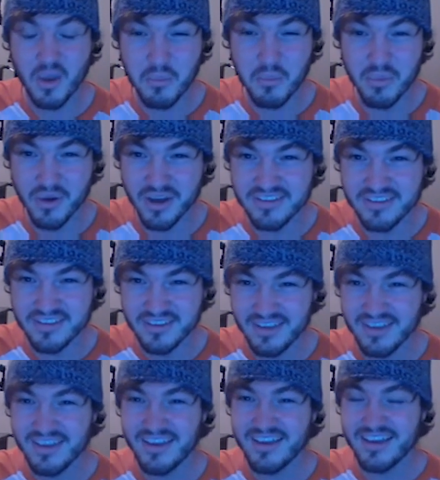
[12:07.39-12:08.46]
but
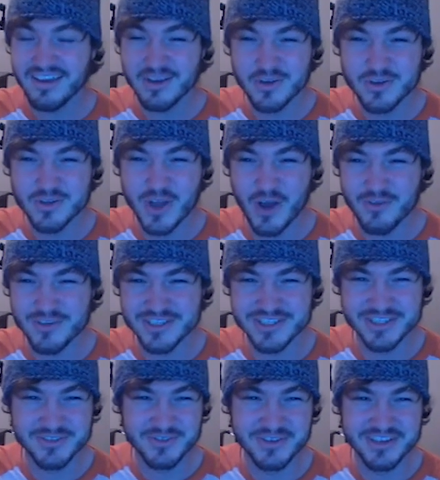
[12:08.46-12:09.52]
Gustav is
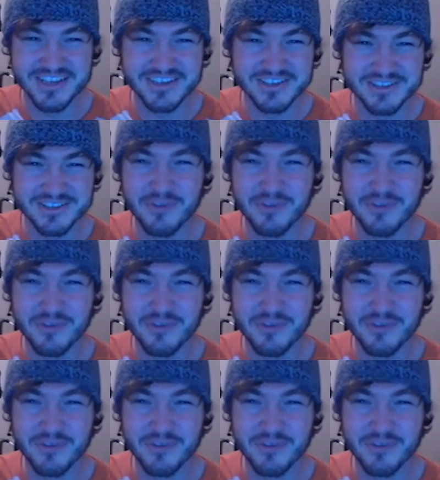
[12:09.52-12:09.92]
just ridiculous.